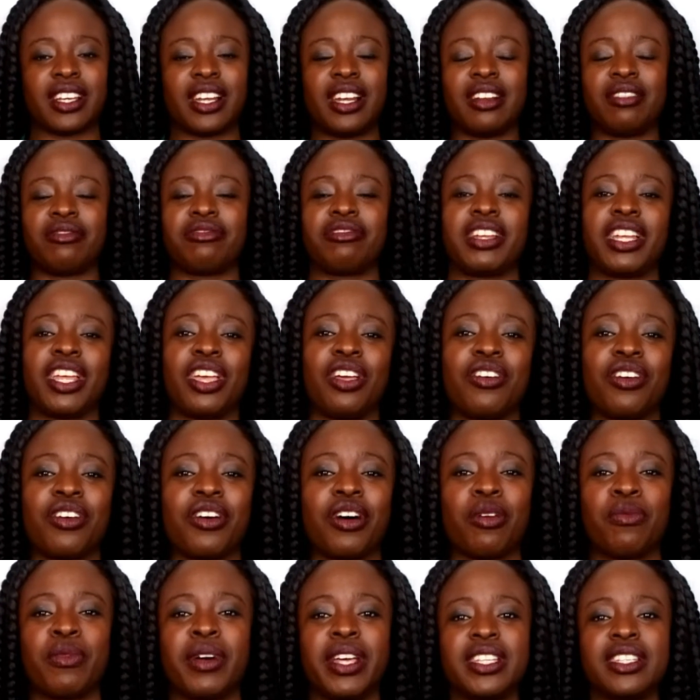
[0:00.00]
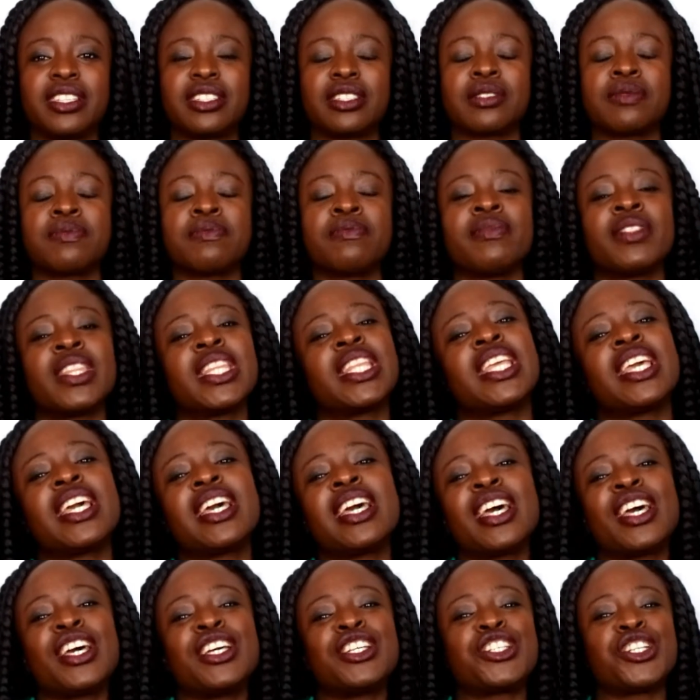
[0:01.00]
I love reading your comments.
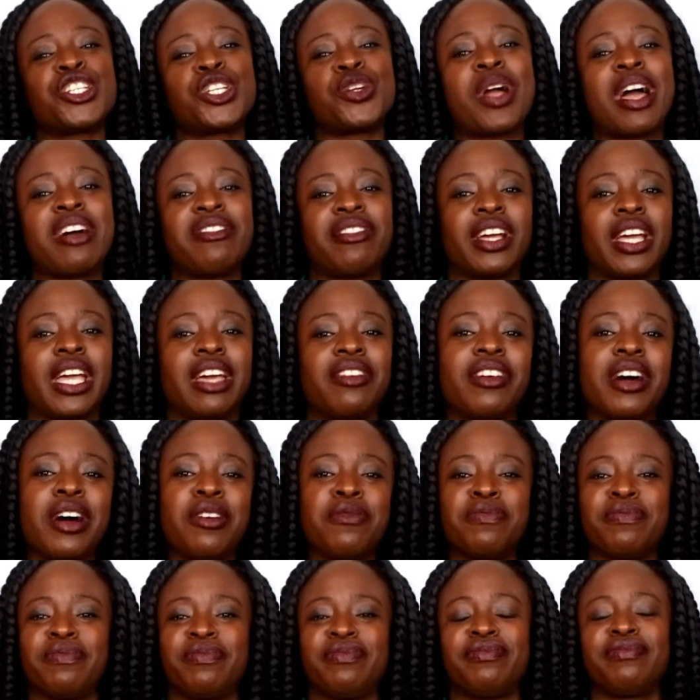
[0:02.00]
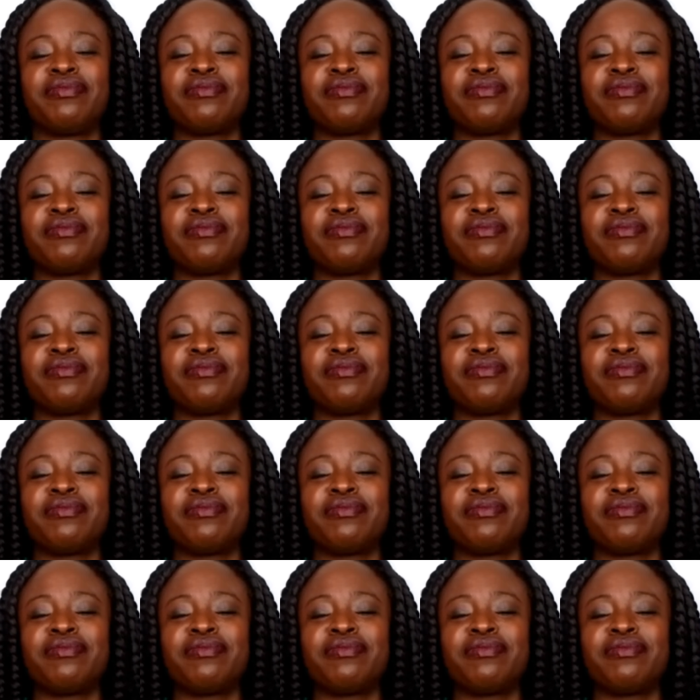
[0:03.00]
Should you ever give up?